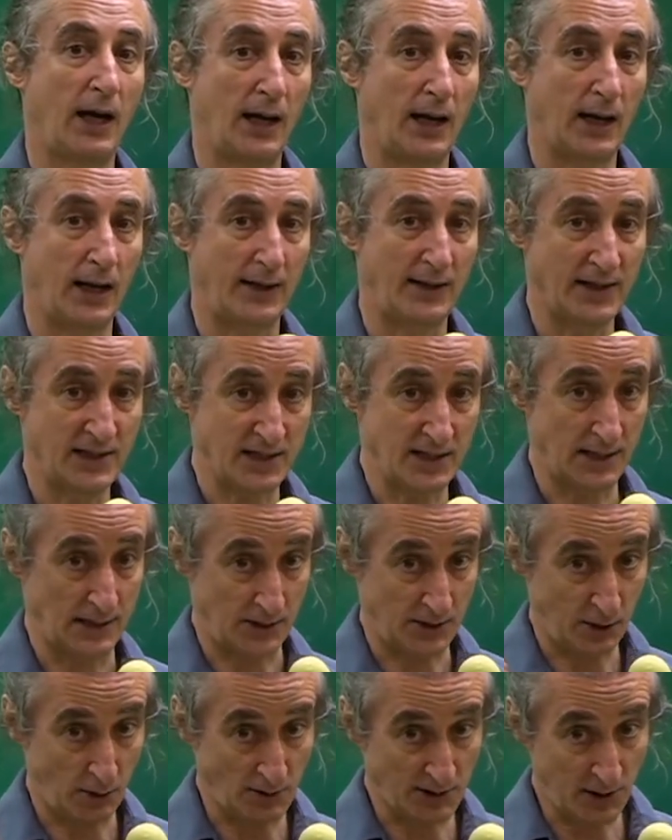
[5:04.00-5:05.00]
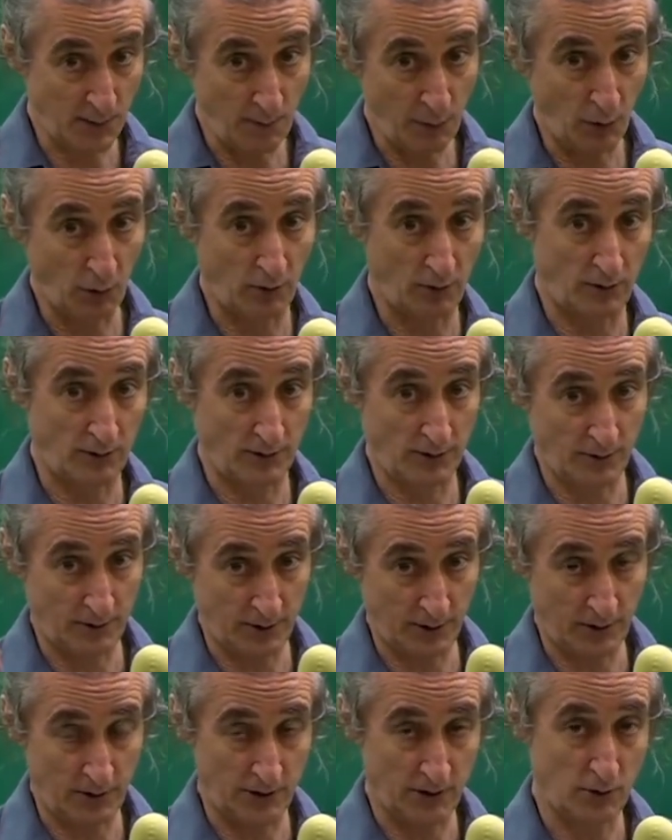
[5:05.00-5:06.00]
and listening. So it's important
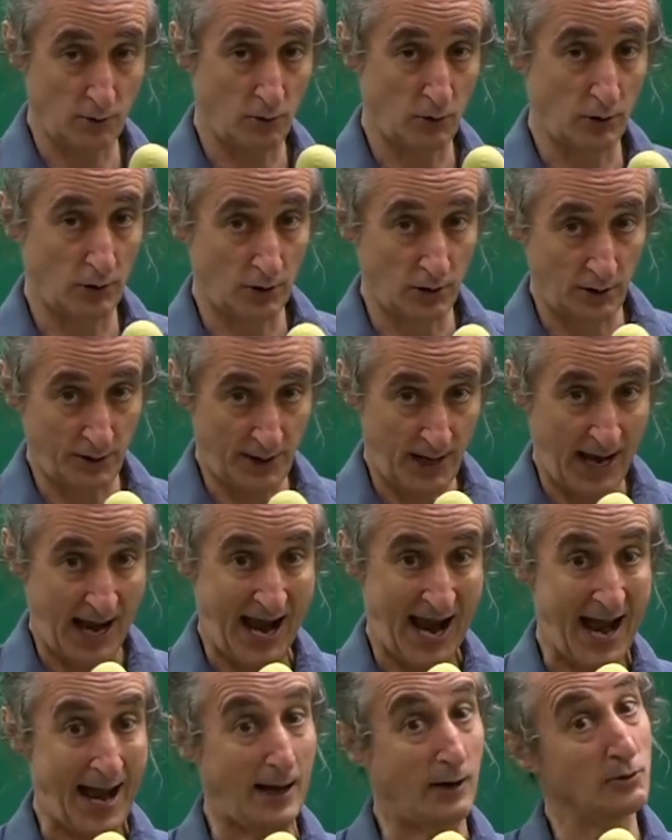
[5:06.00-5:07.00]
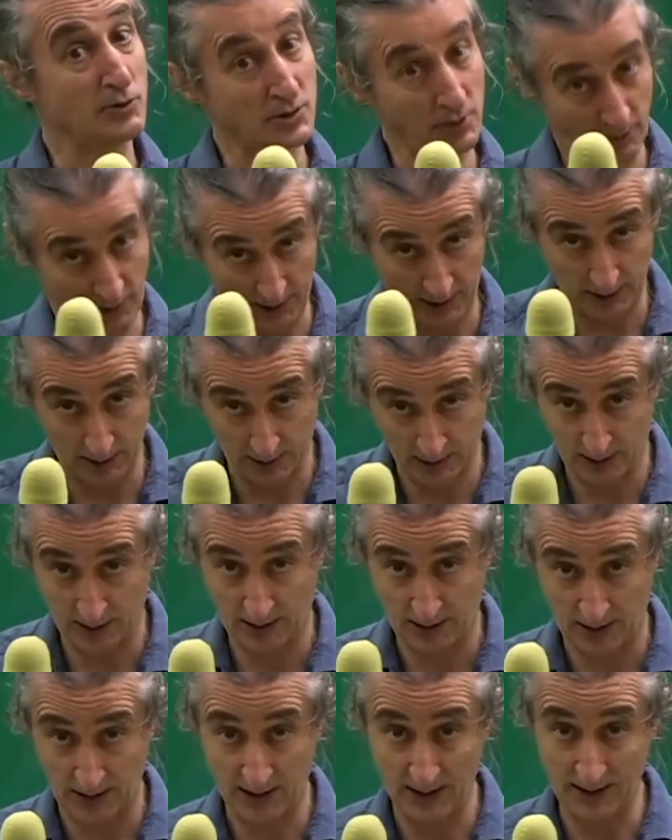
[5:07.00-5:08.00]
that you learn how to think
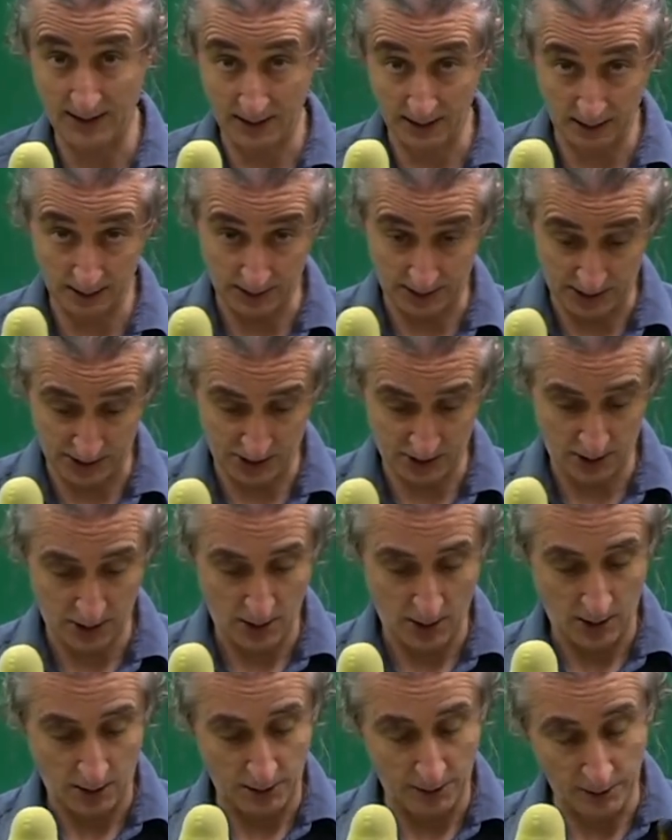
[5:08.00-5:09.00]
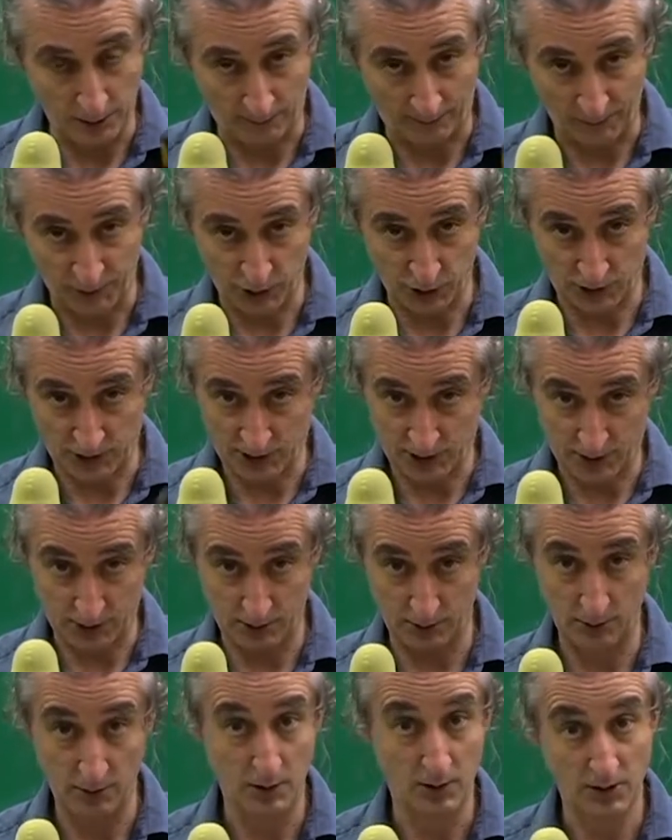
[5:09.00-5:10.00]
in English, not just
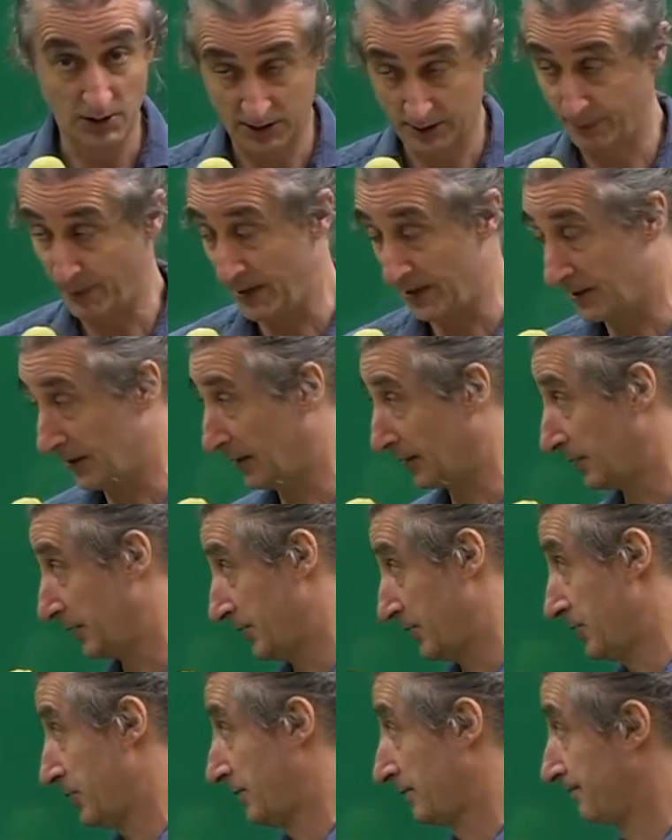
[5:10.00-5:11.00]
to speak English.